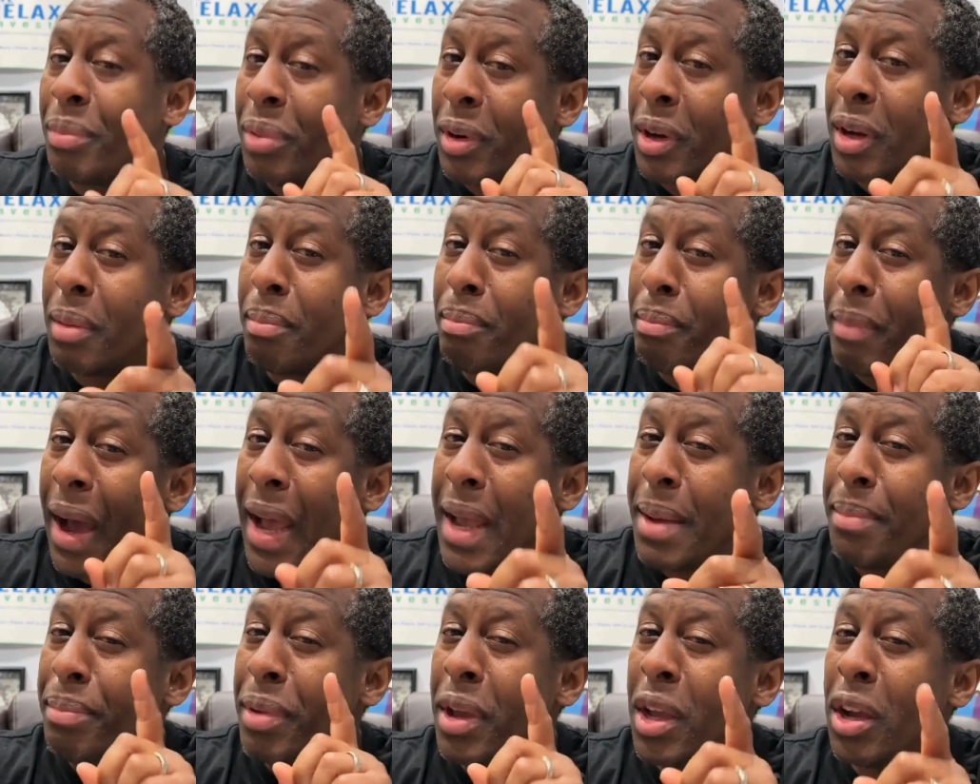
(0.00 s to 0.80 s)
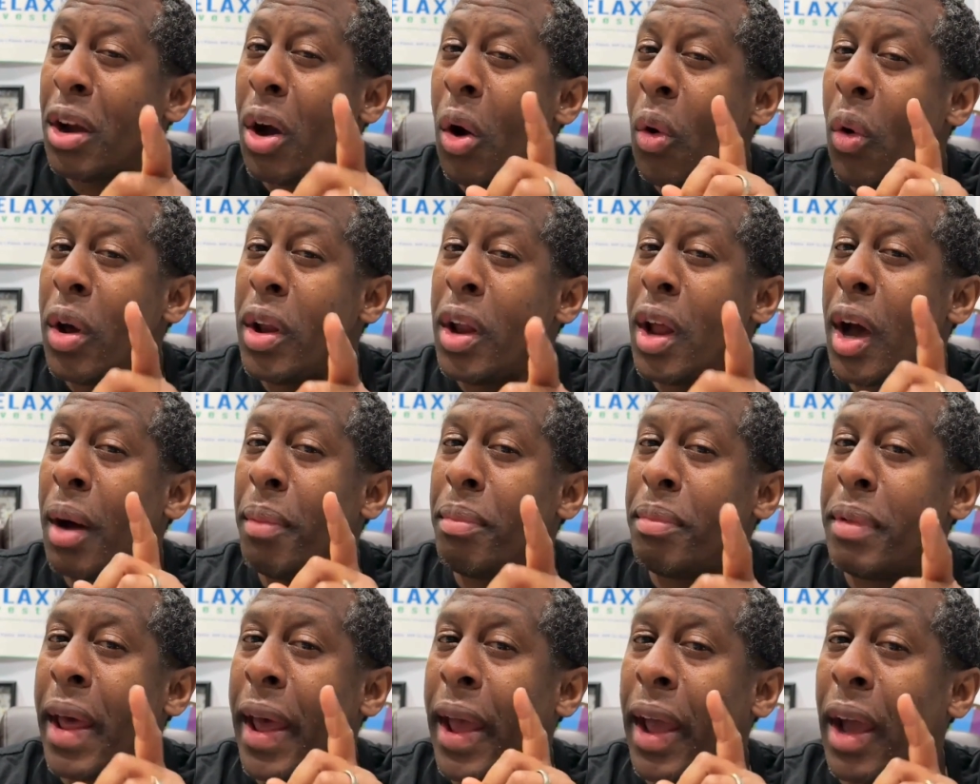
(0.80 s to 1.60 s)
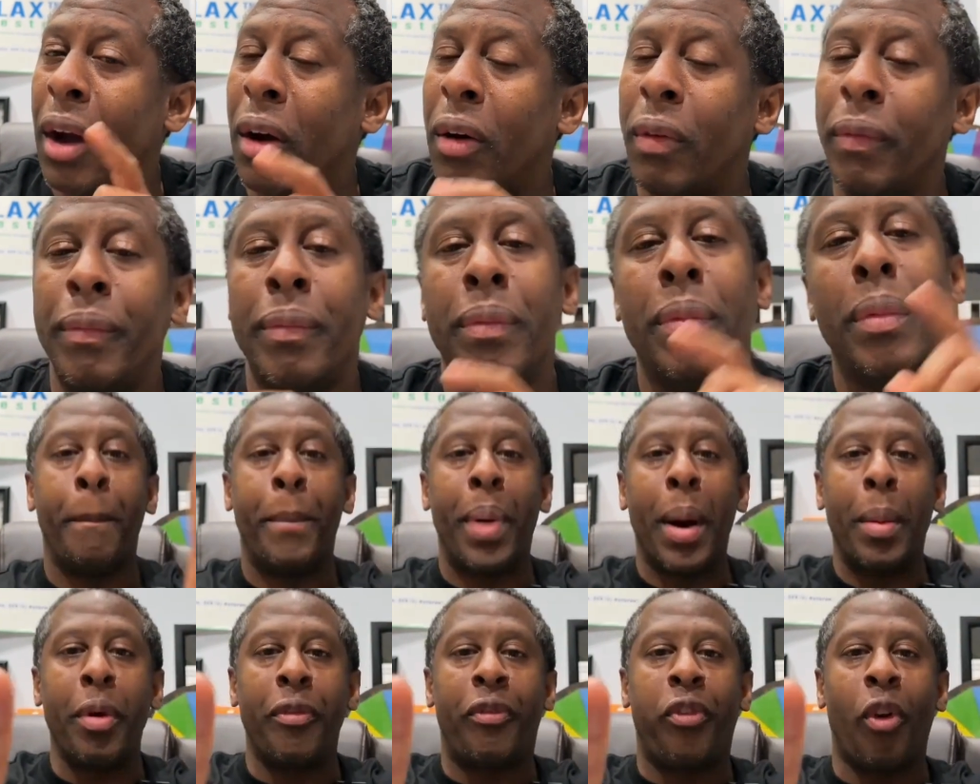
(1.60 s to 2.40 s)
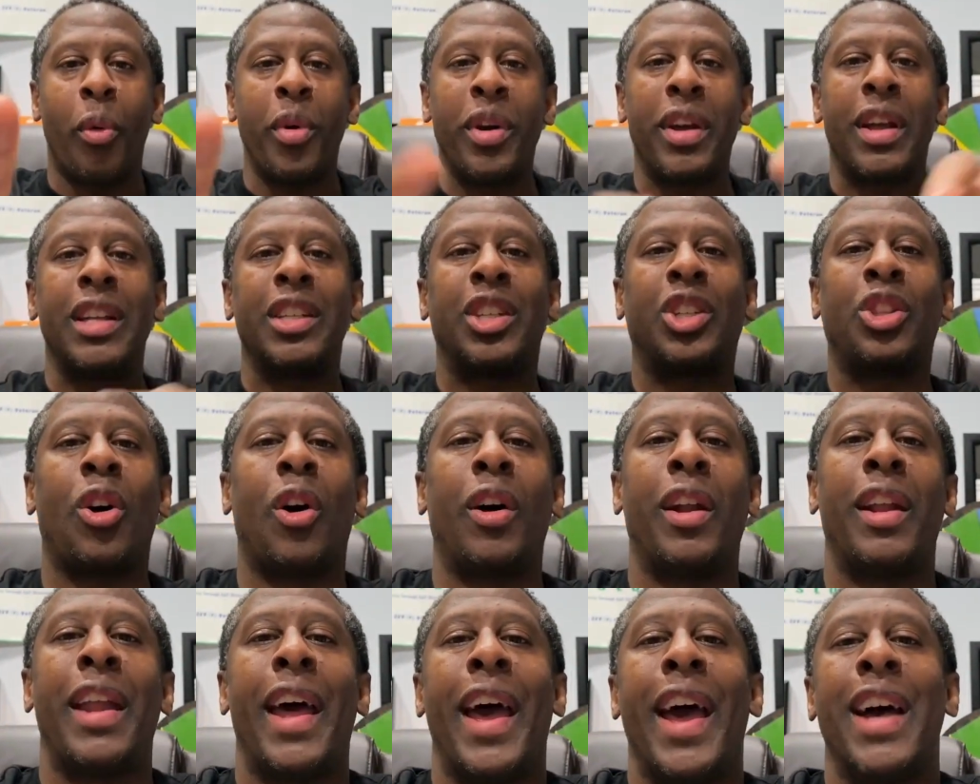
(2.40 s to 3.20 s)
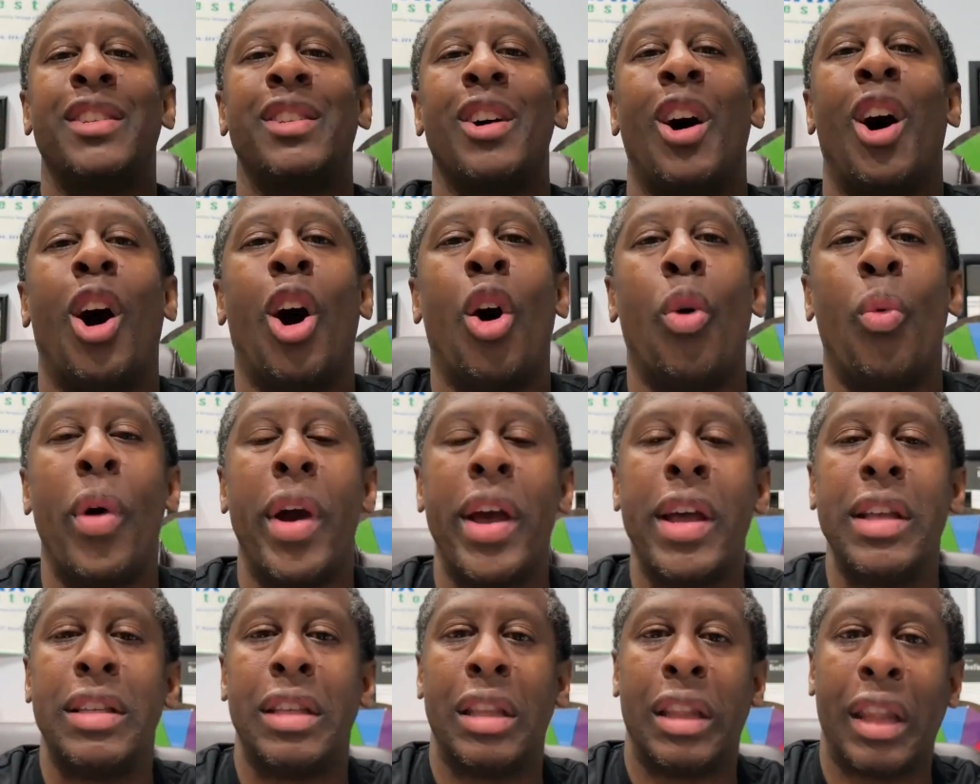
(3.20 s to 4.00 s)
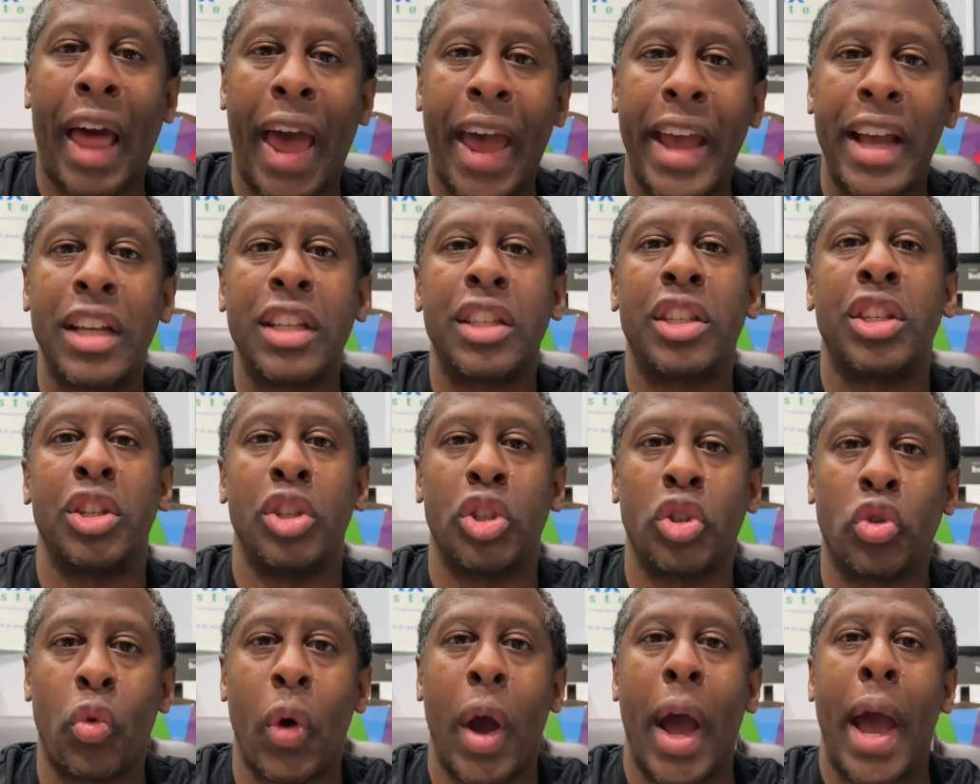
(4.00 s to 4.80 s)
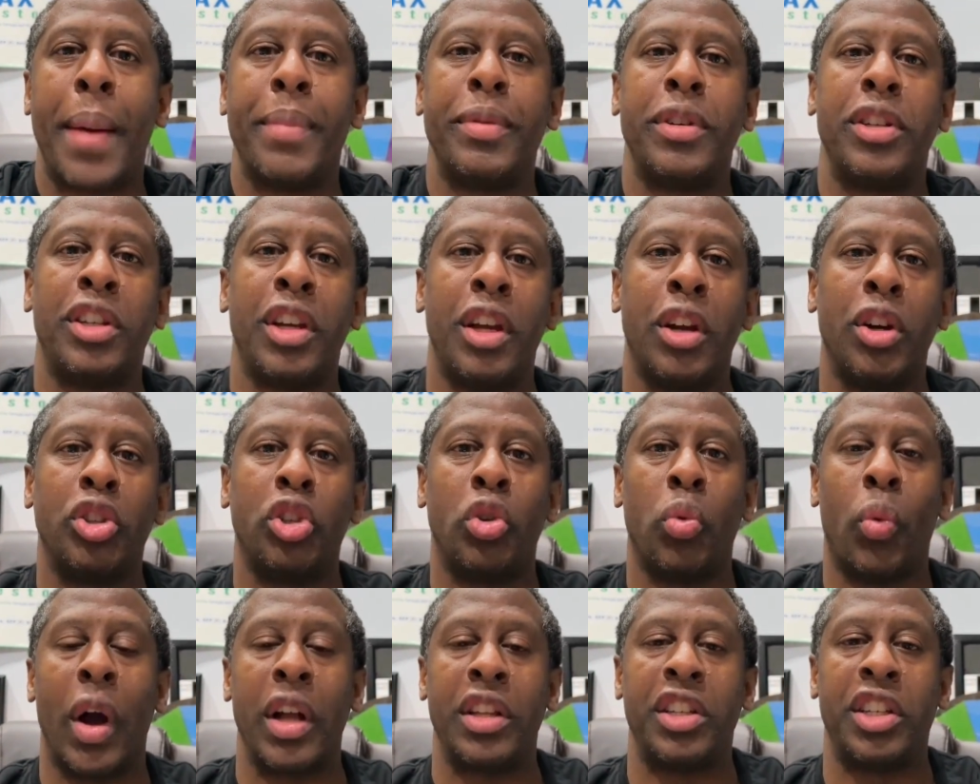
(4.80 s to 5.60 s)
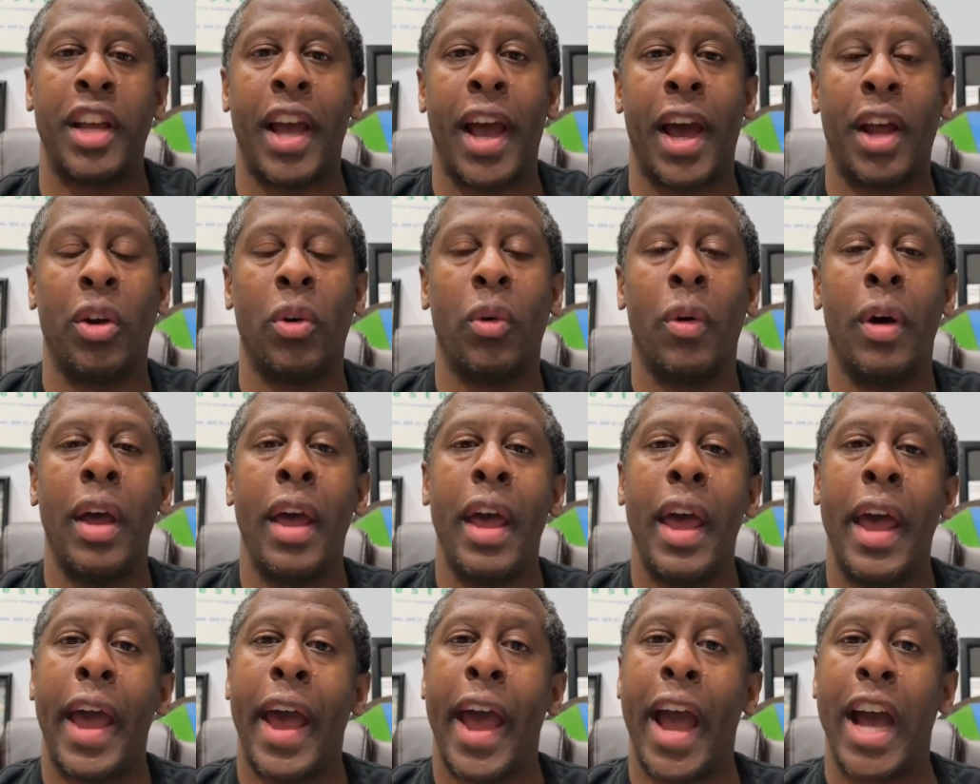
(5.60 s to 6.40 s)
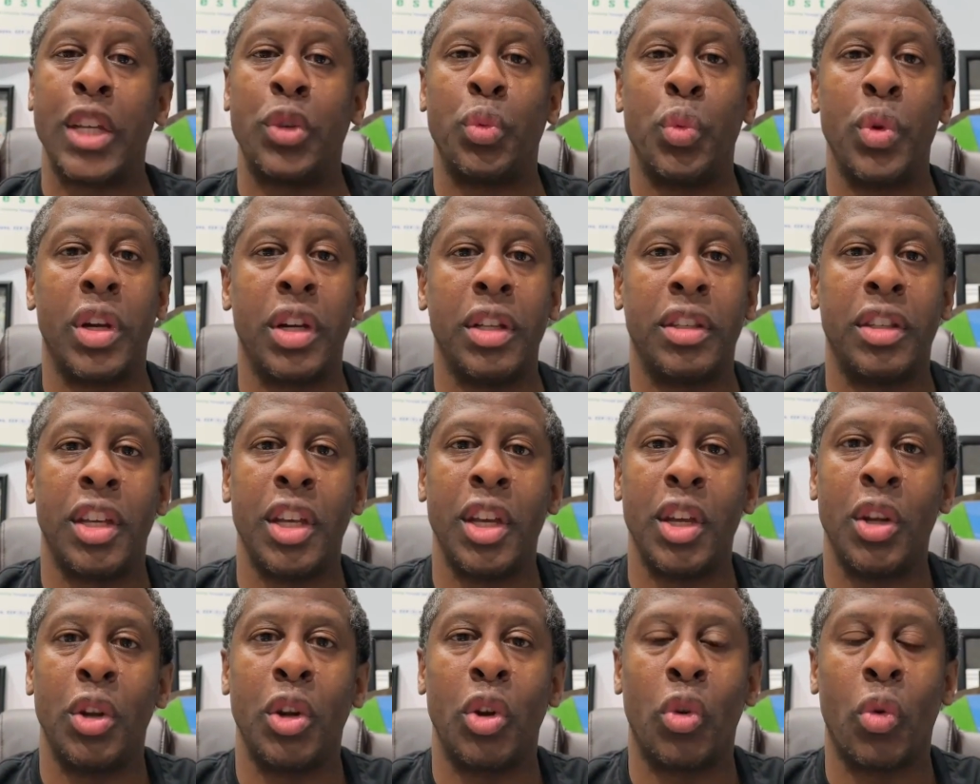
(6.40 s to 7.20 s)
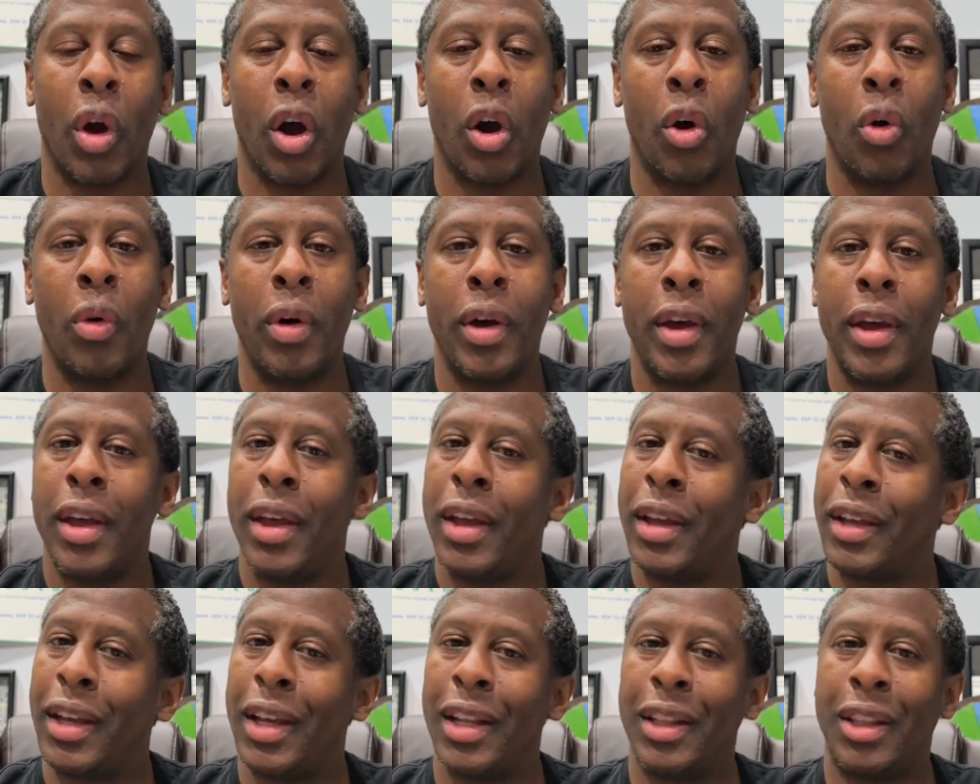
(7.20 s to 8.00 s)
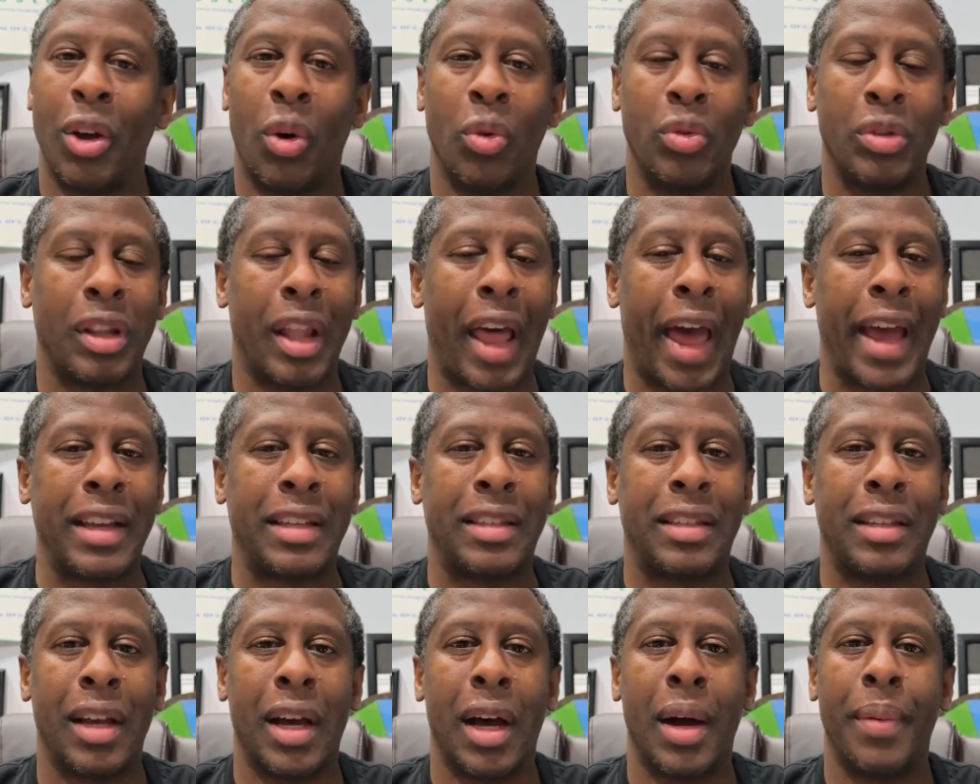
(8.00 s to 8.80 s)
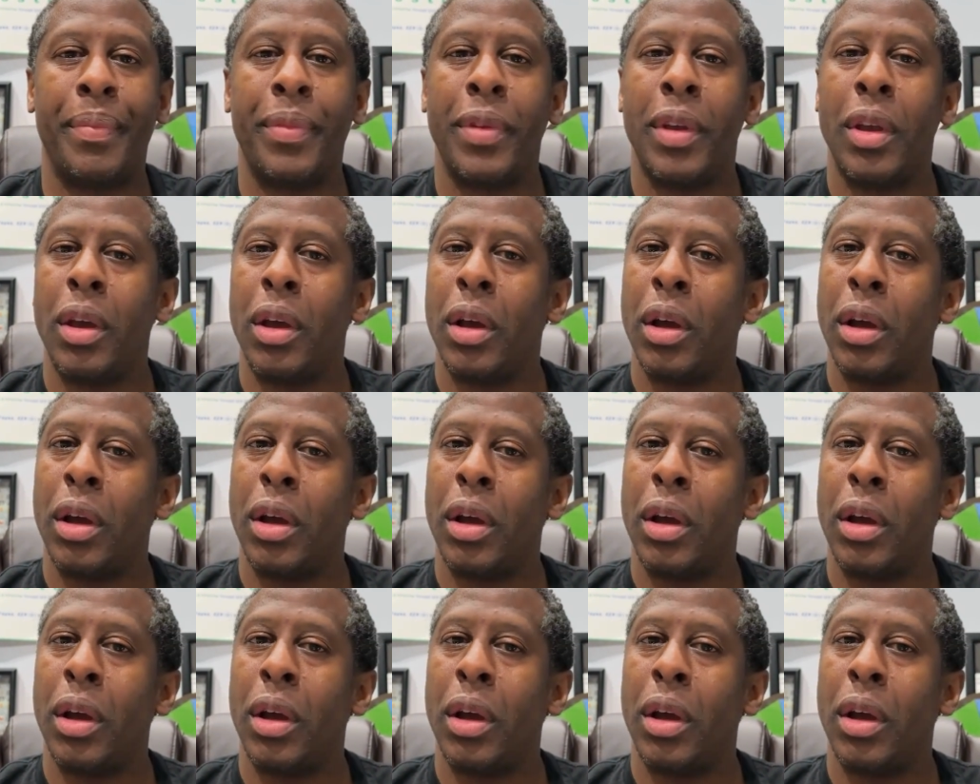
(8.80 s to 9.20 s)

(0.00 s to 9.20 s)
but it might be going up now. But before we get started, as always, like, subscribe, share to our channel as we continue to grow. Get those likes up.